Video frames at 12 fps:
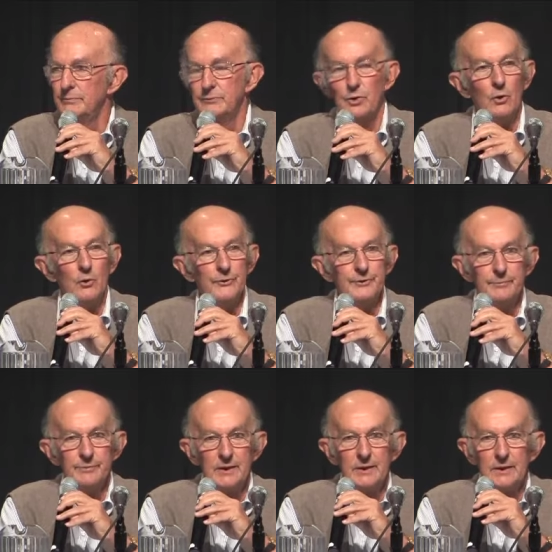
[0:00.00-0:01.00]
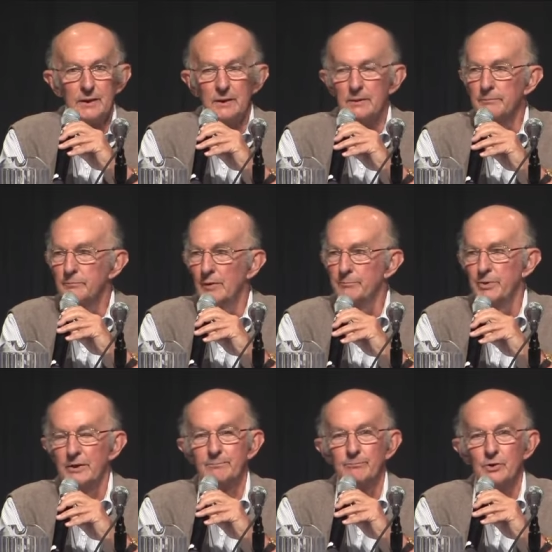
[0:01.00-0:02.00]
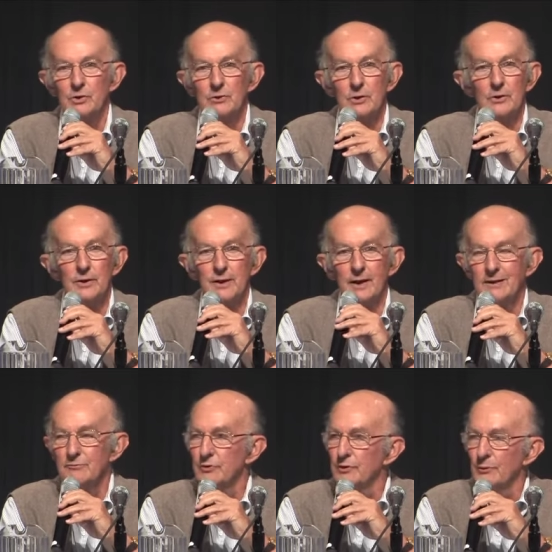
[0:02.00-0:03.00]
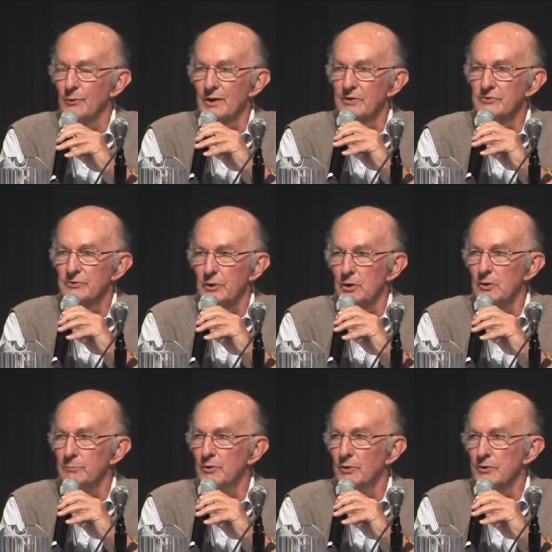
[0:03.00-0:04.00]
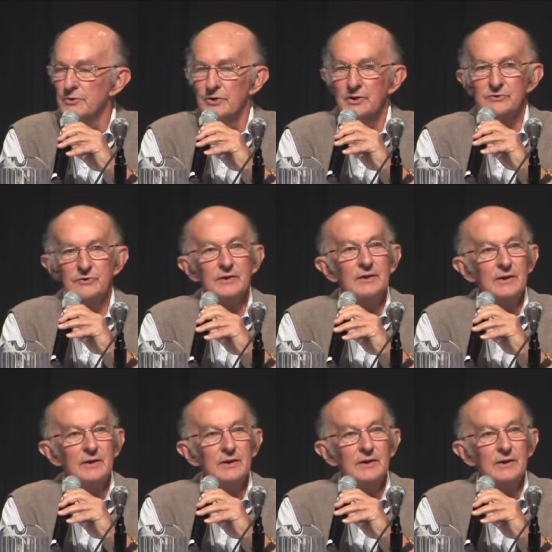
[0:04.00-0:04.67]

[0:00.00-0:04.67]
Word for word: told to be a, a pit bull going after the West Slope or just